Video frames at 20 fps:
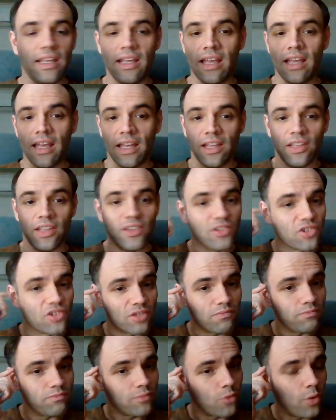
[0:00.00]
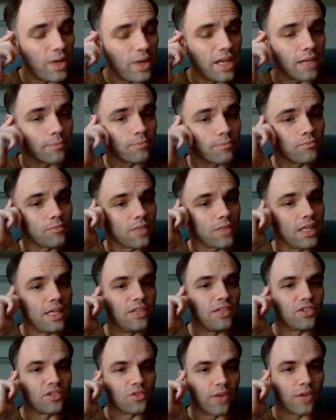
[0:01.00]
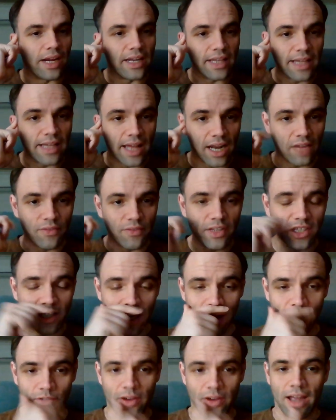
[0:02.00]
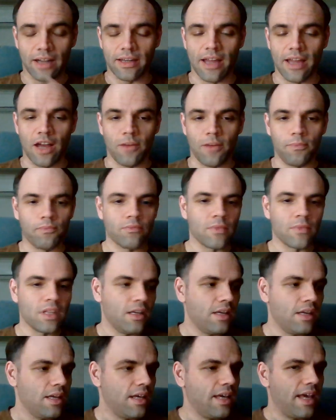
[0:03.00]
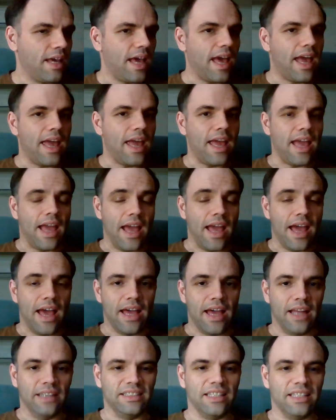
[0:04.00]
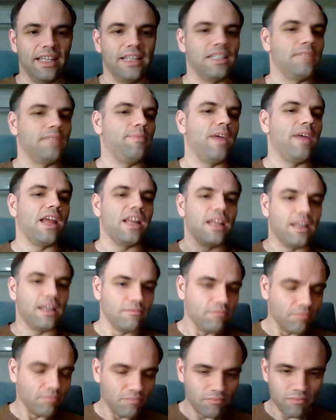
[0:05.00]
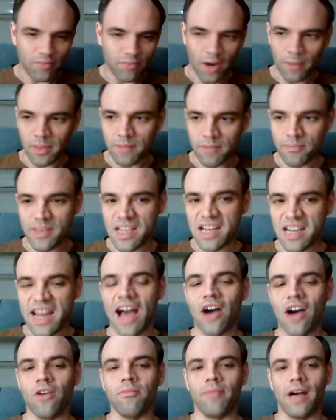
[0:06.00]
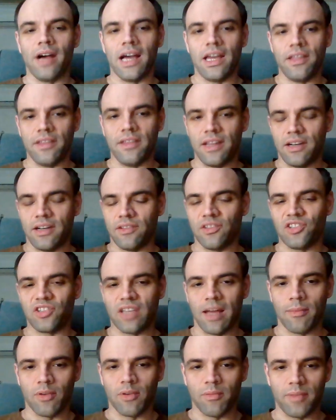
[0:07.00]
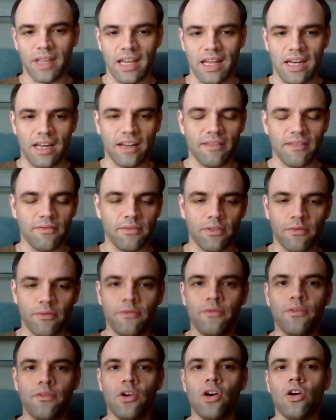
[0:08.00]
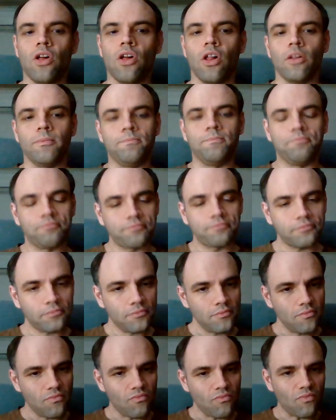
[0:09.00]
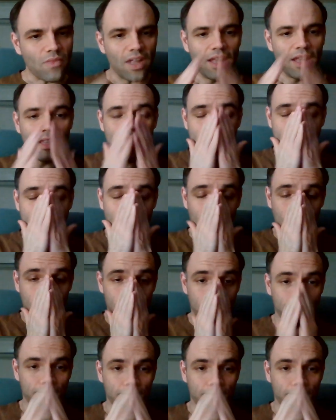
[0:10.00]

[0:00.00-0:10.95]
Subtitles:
is quitting. He's trying to get out of his contract now and is anticipating probably being out by the end of the summer, beginning of the fall. Now,